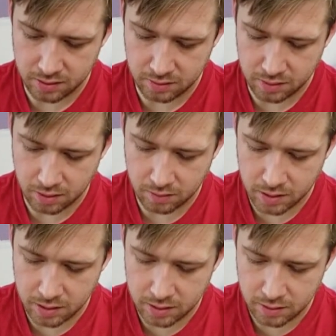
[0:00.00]
you don't
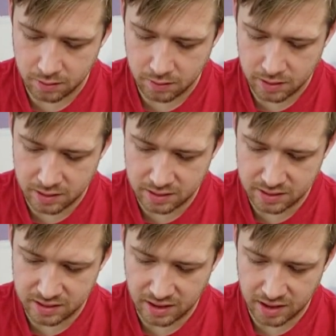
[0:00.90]
want to do is
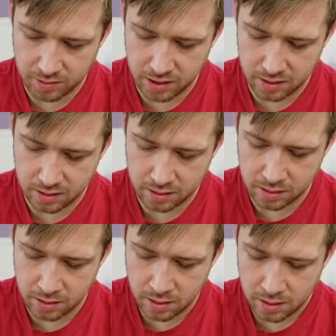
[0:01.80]
damage
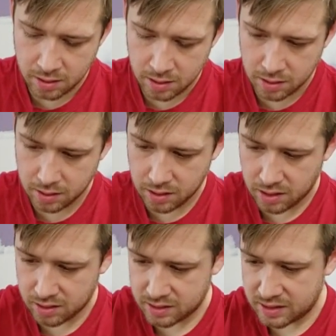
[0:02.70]

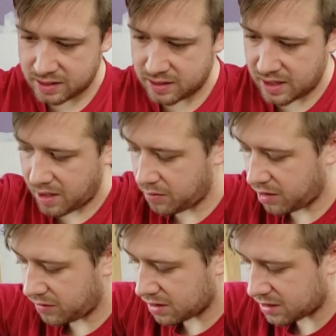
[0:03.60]
the stem
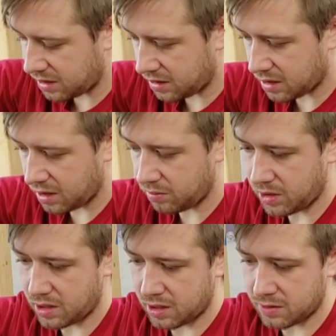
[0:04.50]
of your seedling,
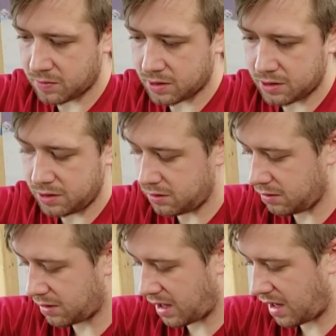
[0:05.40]
because once you
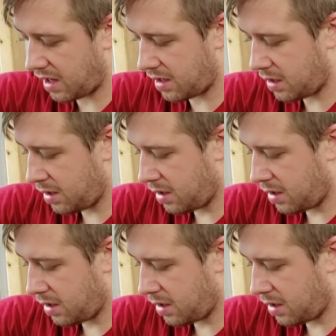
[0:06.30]
do that,